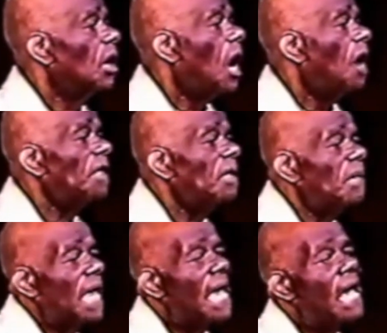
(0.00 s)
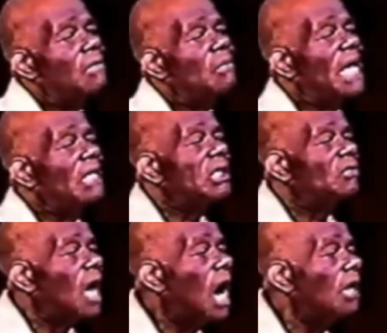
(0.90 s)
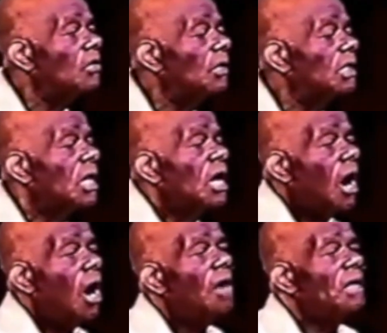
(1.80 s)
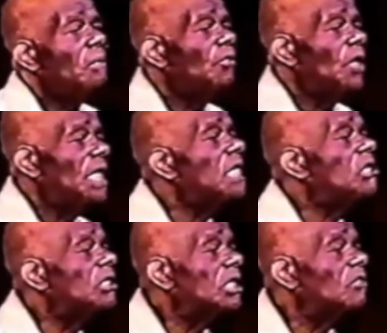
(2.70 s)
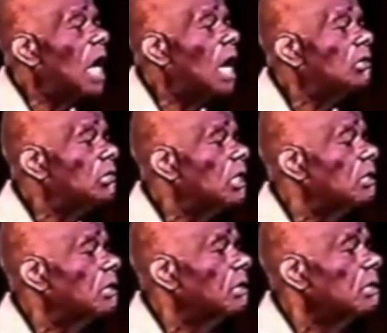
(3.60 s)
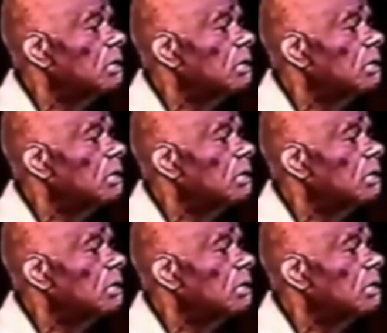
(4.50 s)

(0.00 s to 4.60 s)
All of them are handmaids of conquerors. All of them are religions of conquerors.